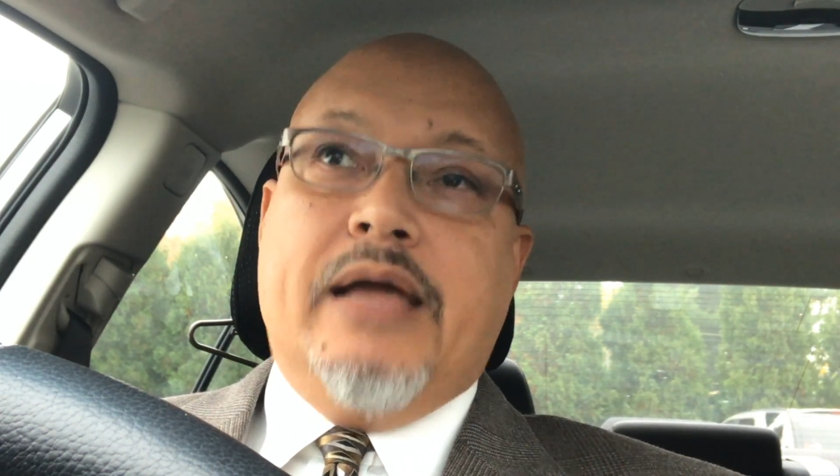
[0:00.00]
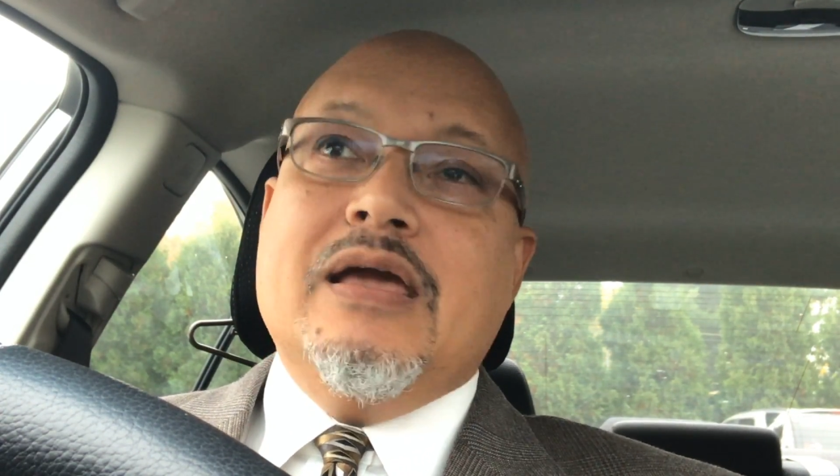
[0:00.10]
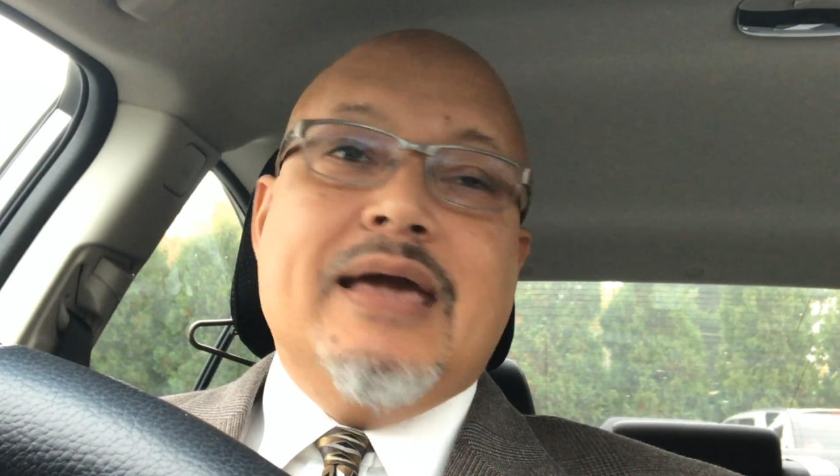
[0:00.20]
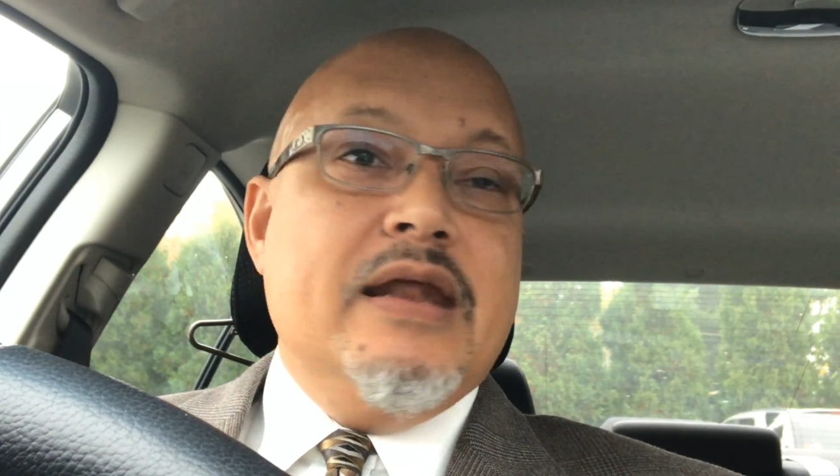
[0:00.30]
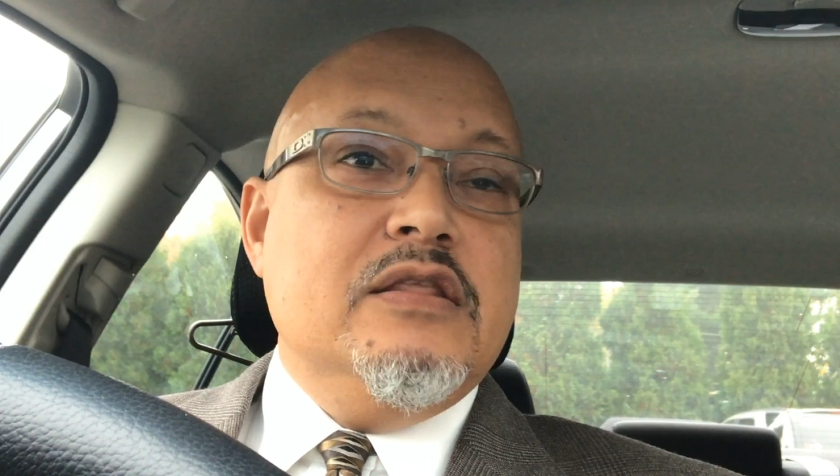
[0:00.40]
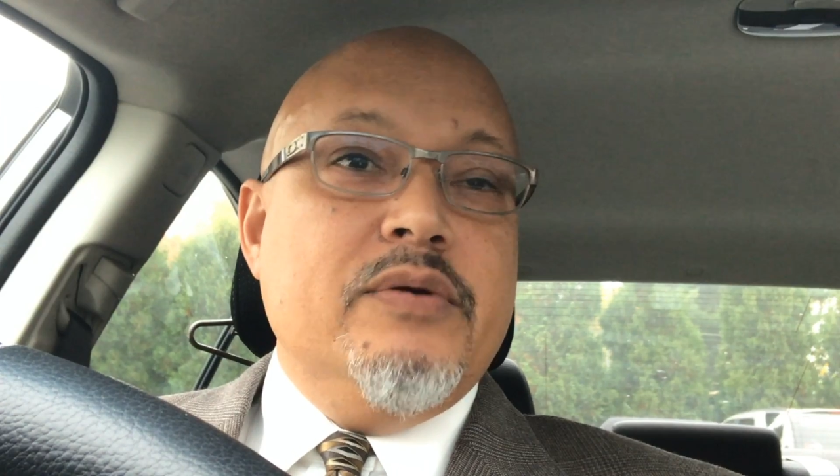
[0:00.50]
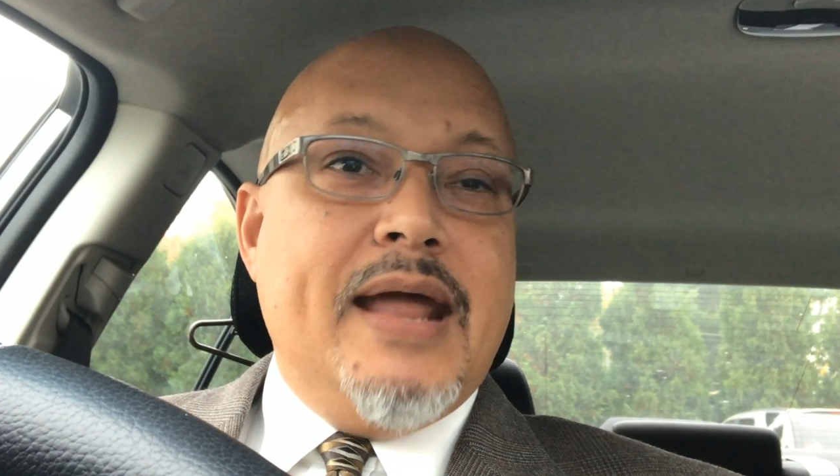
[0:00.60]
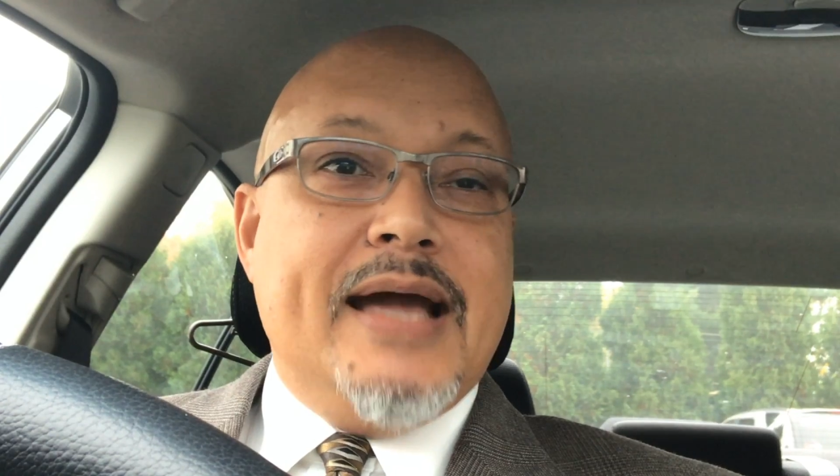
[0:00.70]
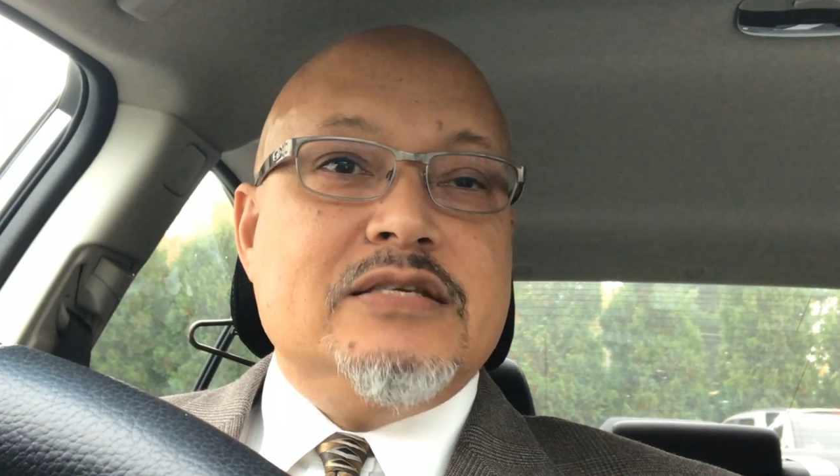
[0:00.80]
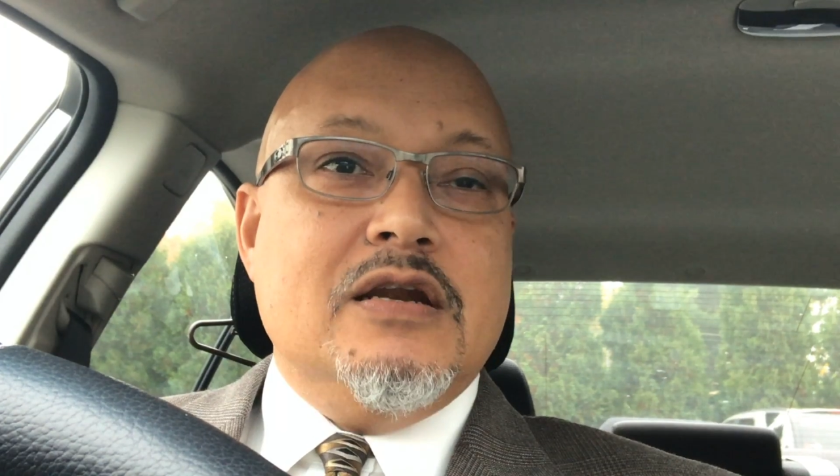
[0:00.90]
I could get
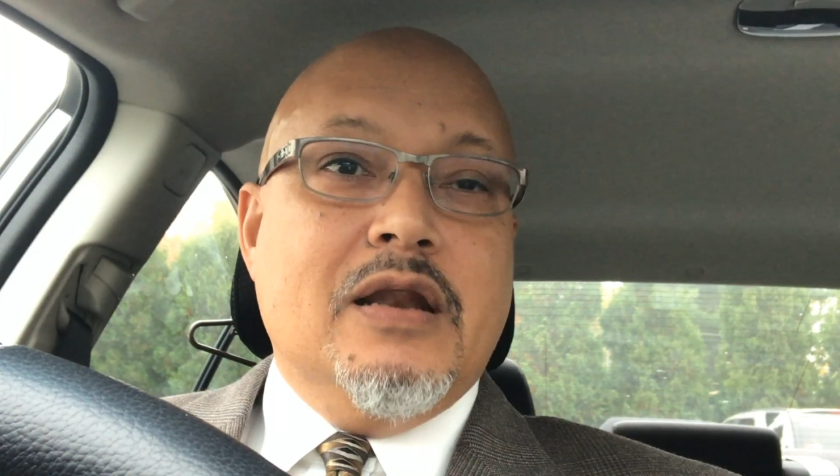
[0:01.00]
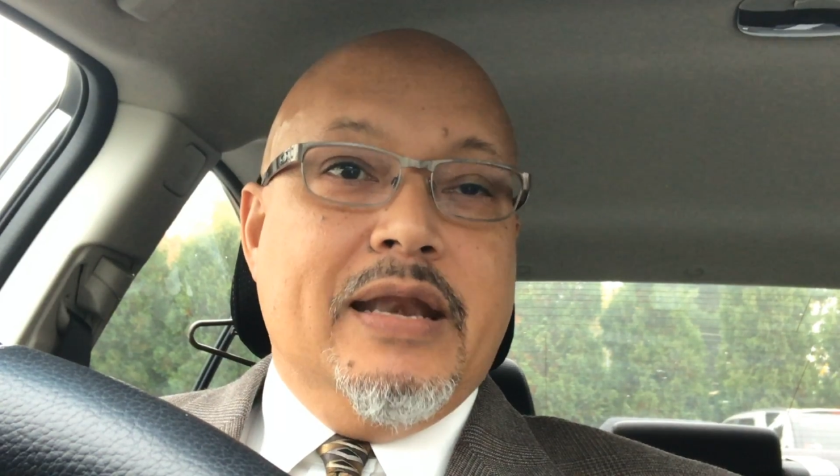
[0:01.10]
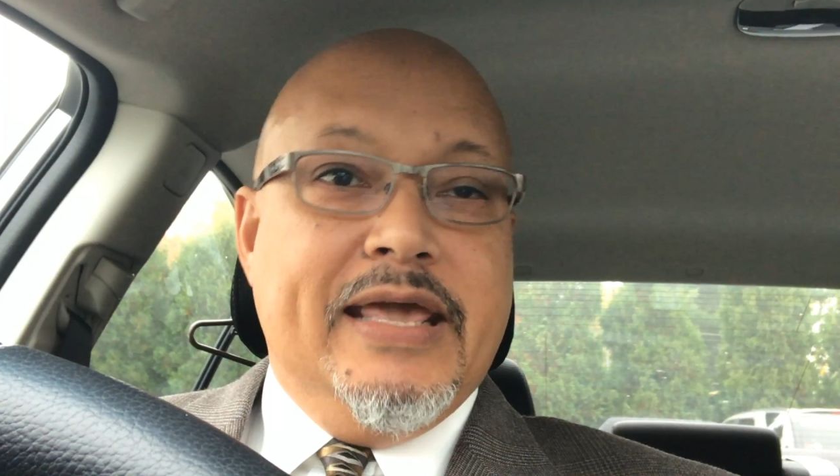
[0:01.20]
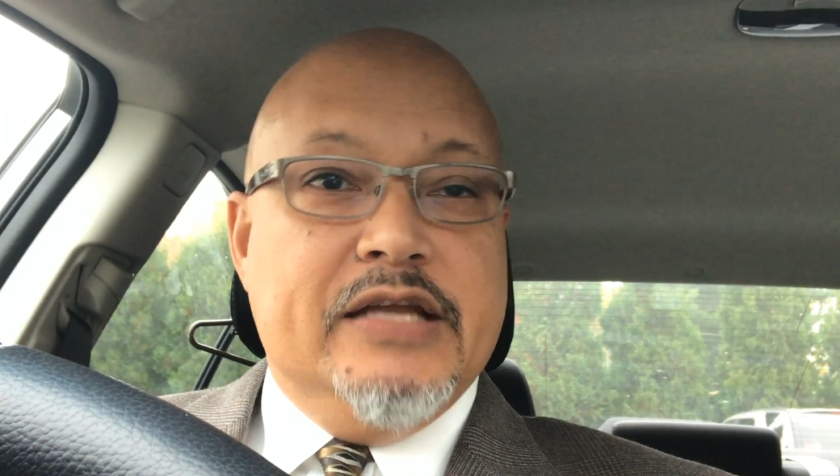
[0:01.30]
into an accident,